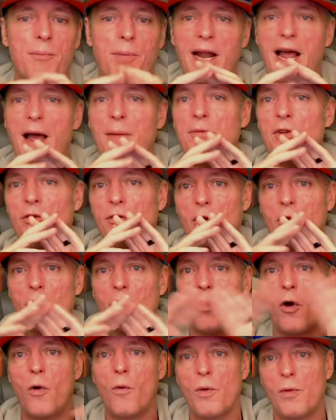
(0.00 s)
But I'm just gonna
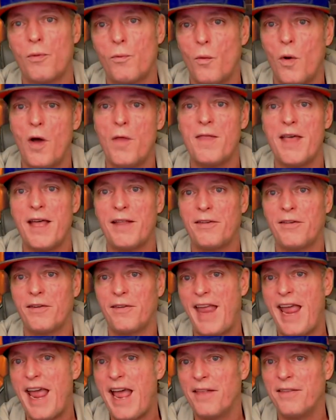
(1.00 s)
go with one that
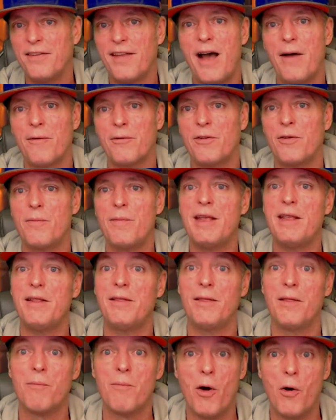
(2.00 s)
stands out to me
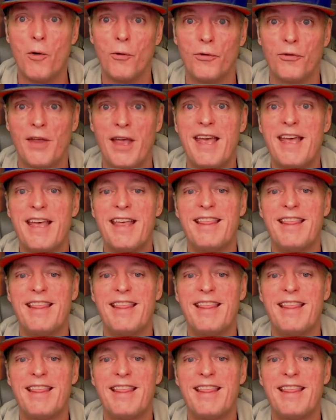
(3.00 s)
the most.